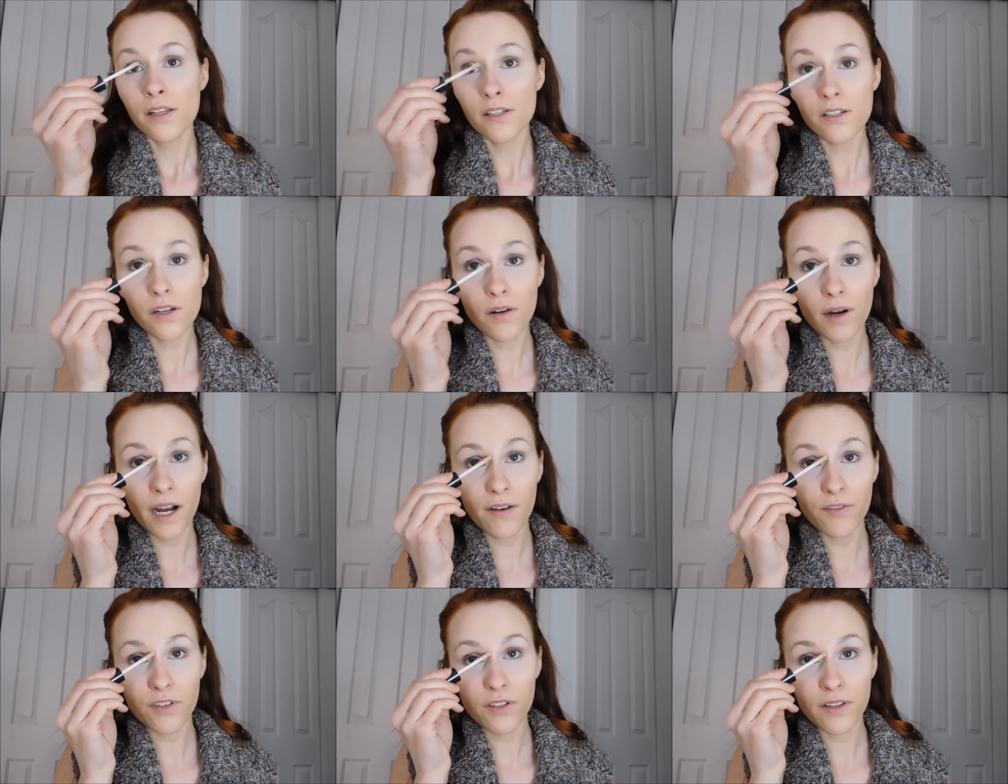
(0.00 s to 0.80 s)
So
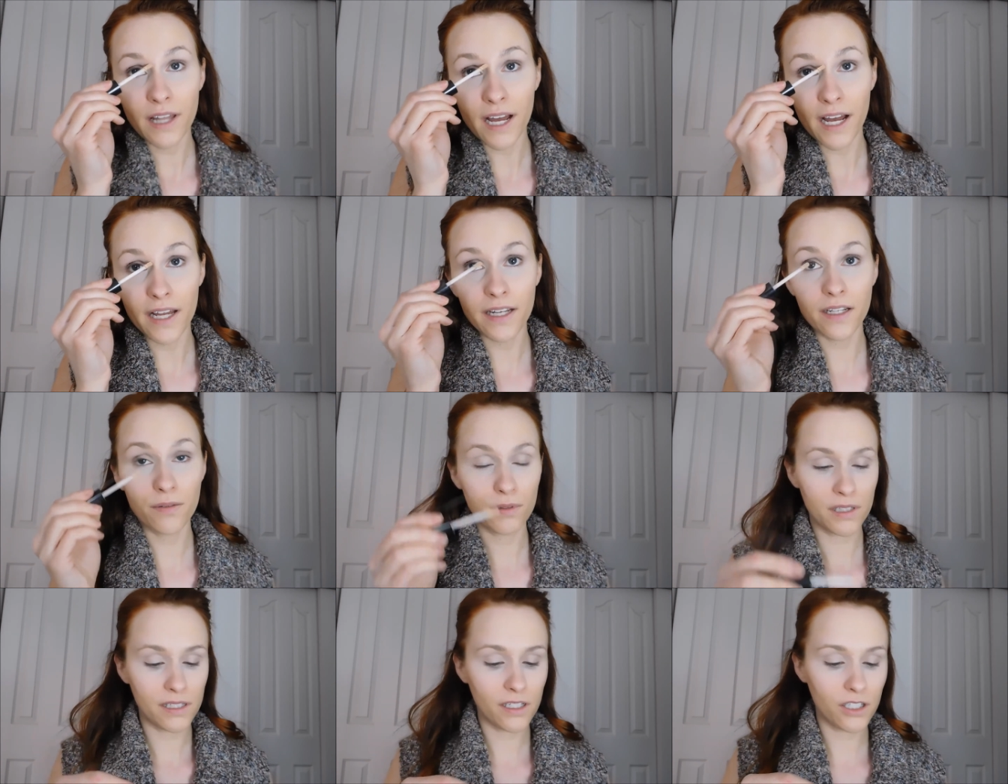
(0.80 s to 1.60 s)
after that, it
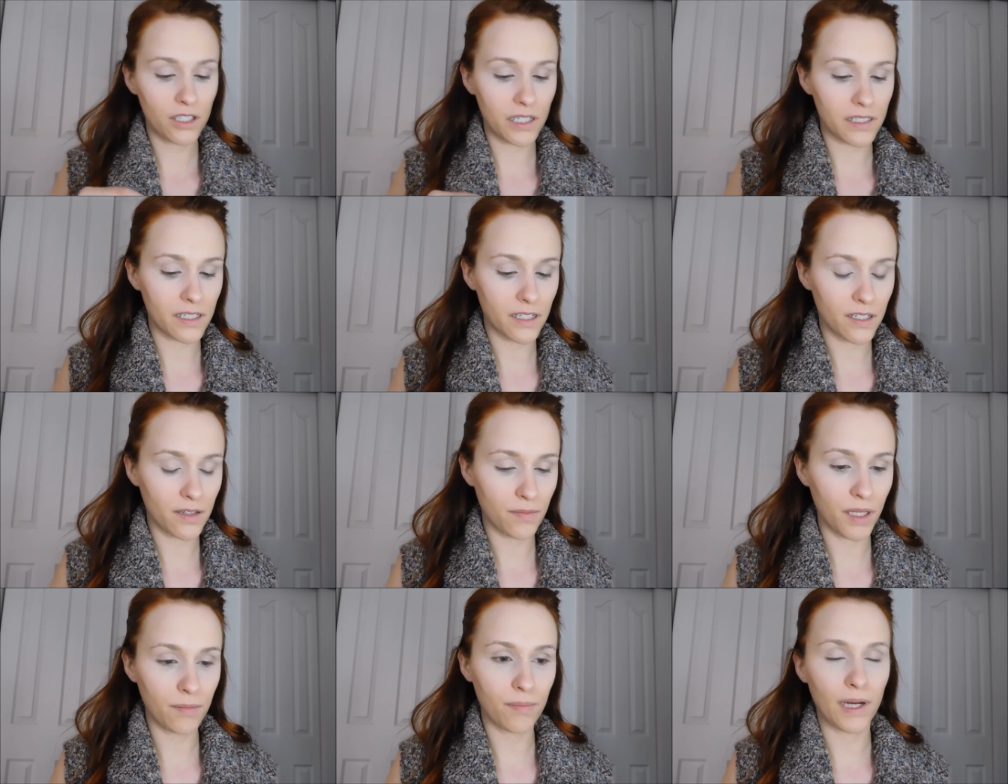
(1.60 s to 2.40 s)
was suggested to
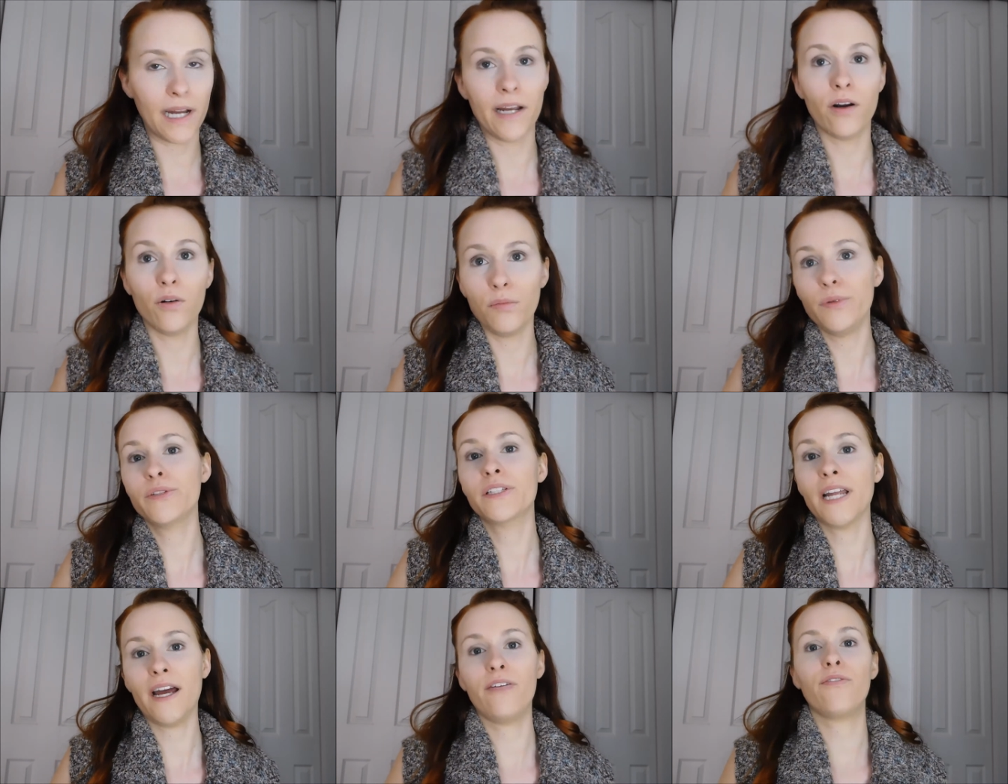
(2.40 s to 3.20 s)
me by
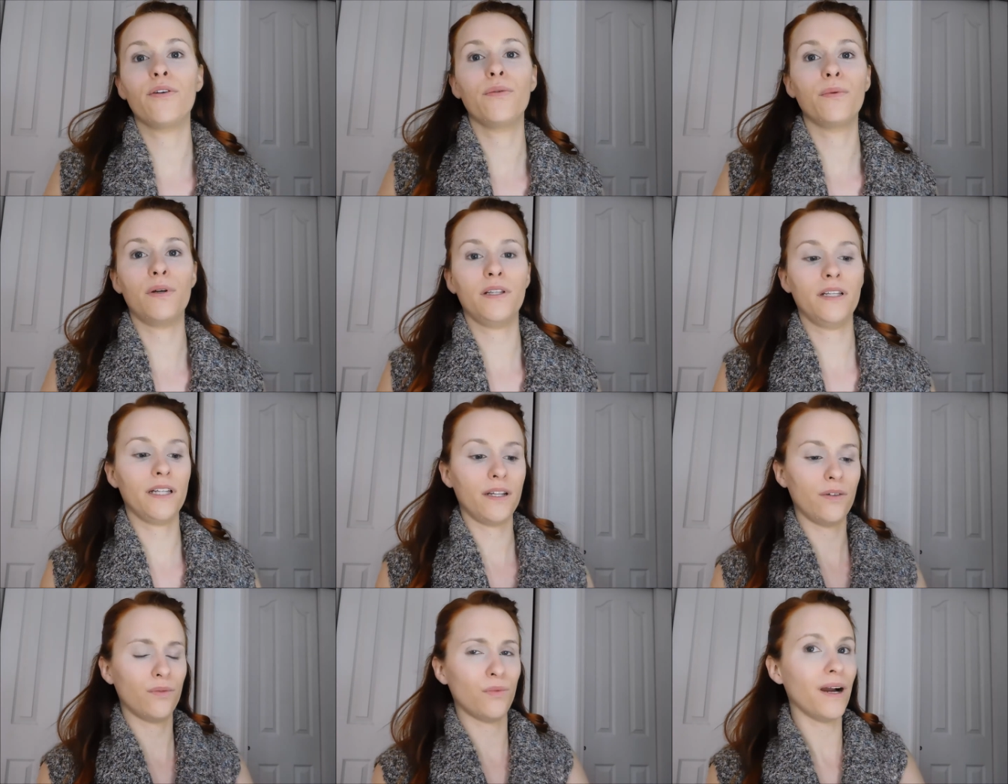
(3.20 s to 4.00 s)
almost everyone
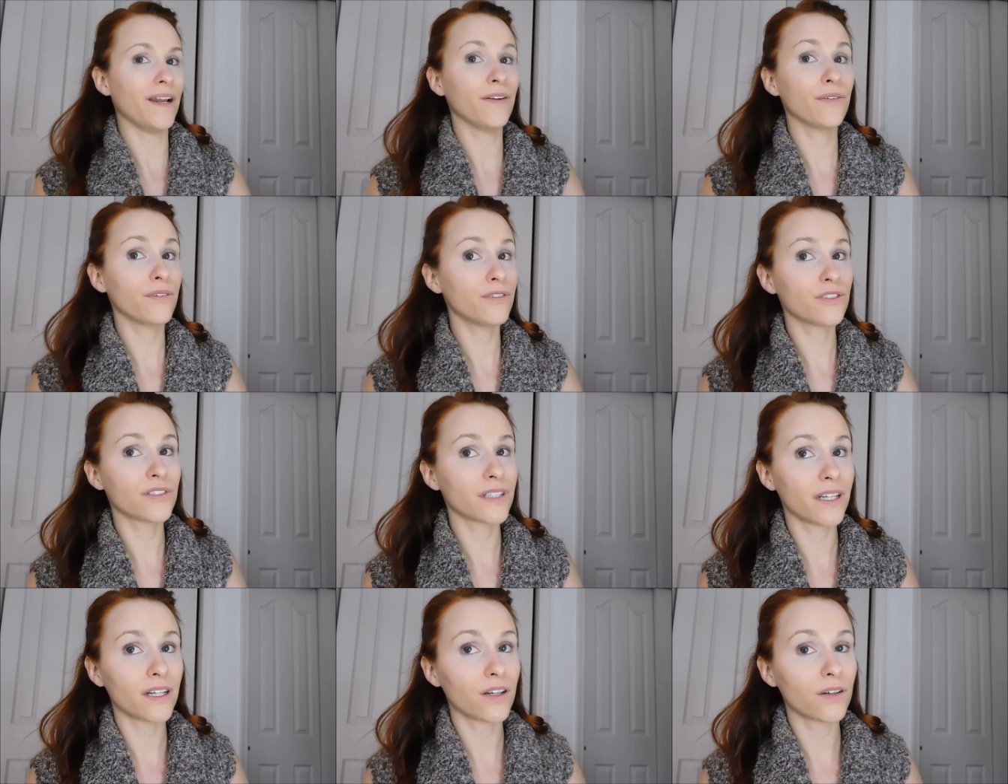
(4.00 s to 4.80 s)
that, why don't you
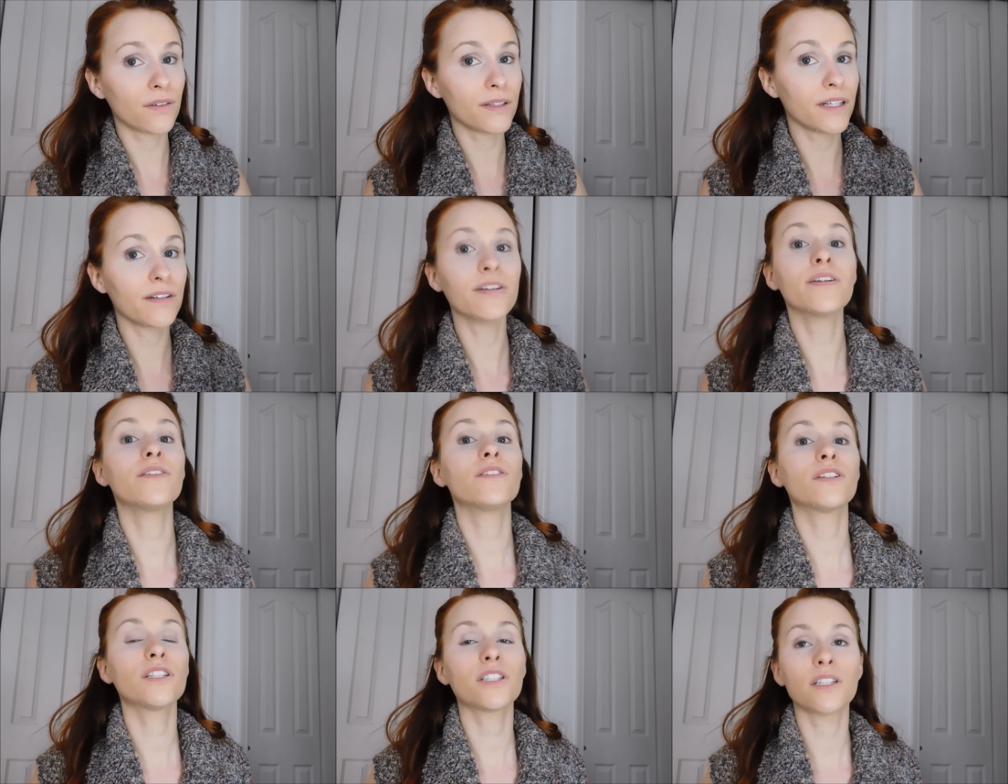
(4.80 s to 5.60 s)
just get a career in
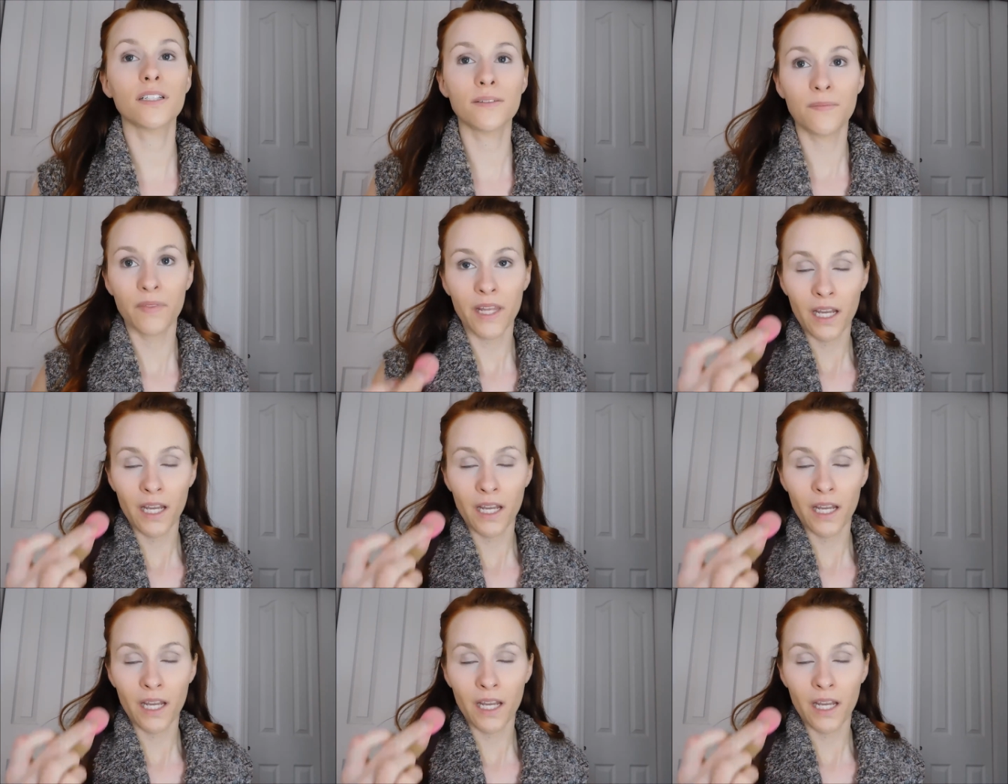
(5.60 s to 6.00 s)
nutrition?